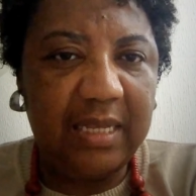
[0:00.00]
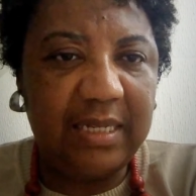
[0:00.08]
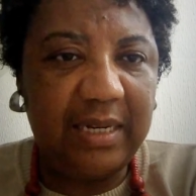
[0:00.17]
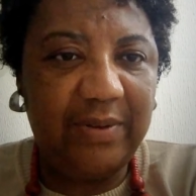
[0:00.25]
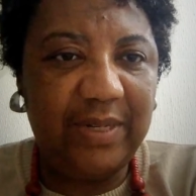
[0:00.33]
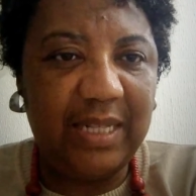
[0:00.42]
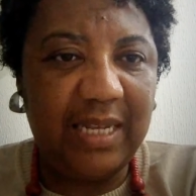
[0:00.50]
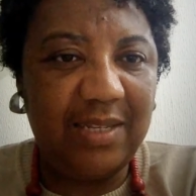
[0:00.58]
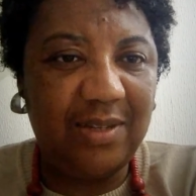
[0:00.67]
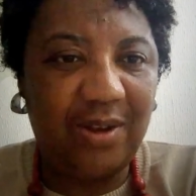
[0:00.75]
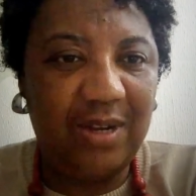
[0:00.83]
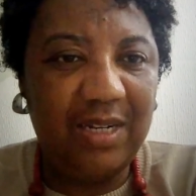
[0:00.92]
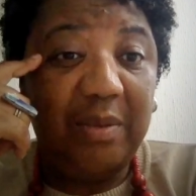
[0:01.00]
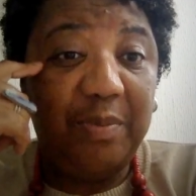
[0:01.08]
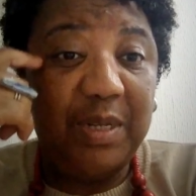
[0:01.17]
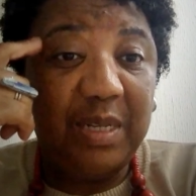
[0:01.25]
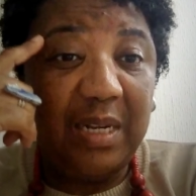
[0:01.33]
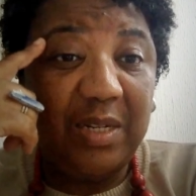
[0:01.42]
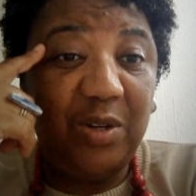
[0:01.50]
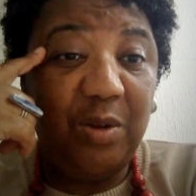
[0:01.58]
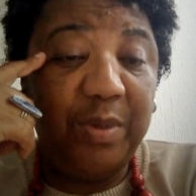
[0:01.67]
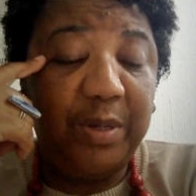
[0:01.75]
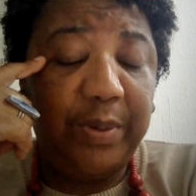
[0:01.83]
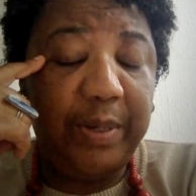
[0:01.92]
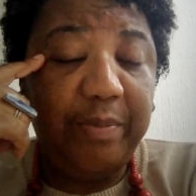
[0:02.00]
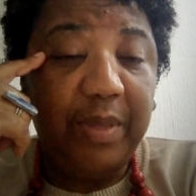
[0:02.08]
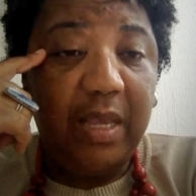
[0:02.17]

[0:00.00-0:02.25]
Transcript: series that's called the Brazilian Geometry.